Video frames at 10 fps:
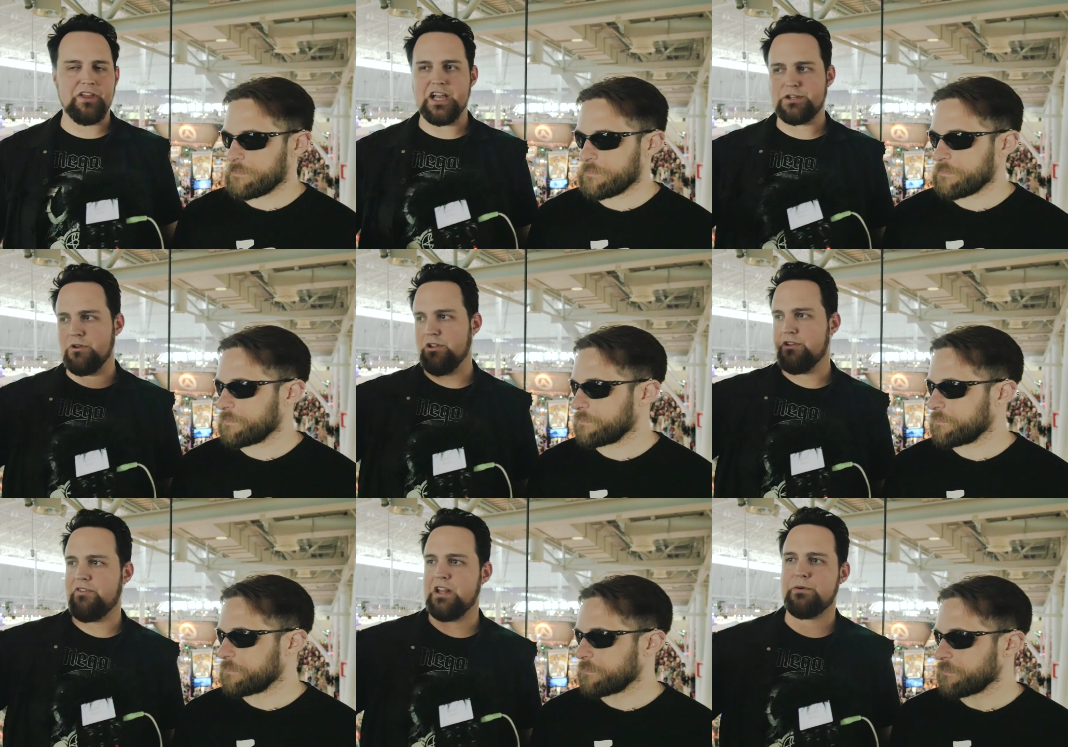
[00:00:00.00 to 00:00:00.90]
Speaker 1: the actual
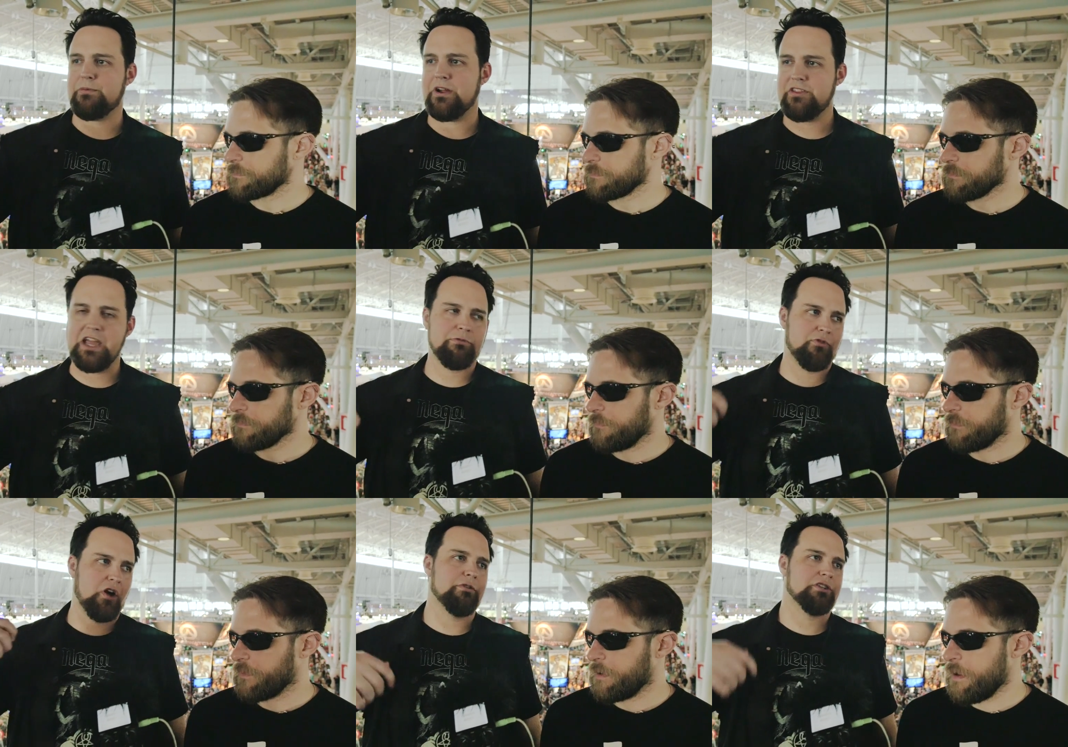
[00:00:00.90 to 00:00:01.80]
developer behind the game.
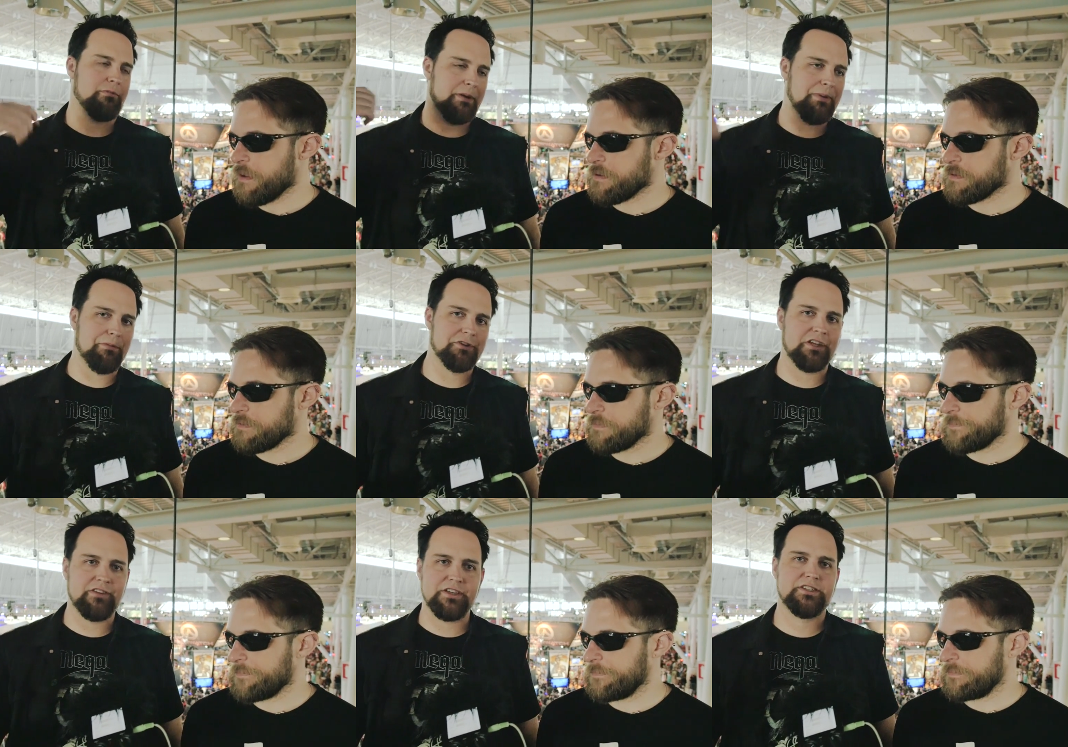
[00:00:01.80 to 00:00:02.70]
Devolver is going to be
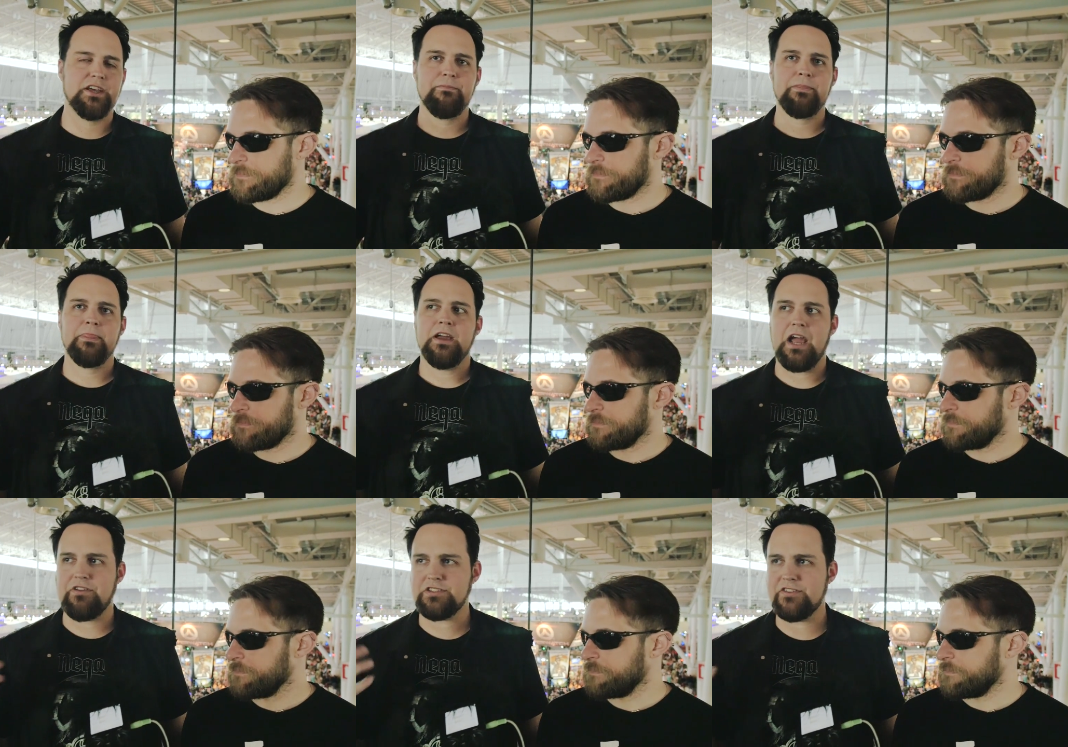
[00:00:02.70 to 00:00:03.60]
publishing this,
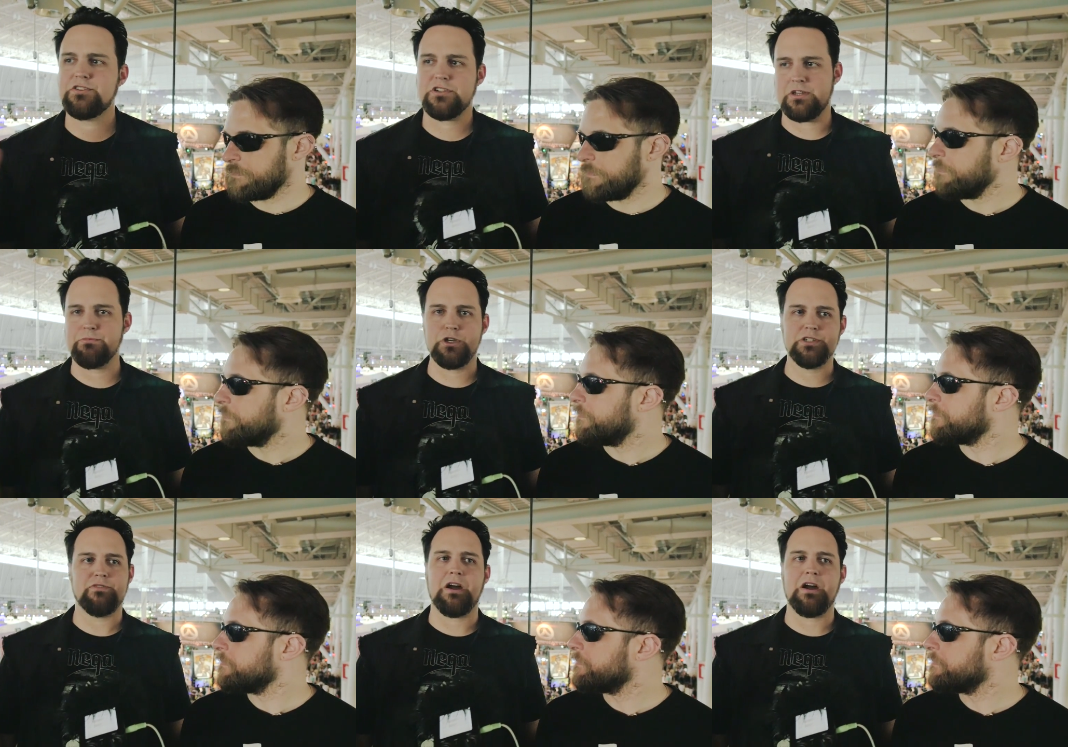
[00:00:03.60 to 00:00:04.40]
and they said they took some cues from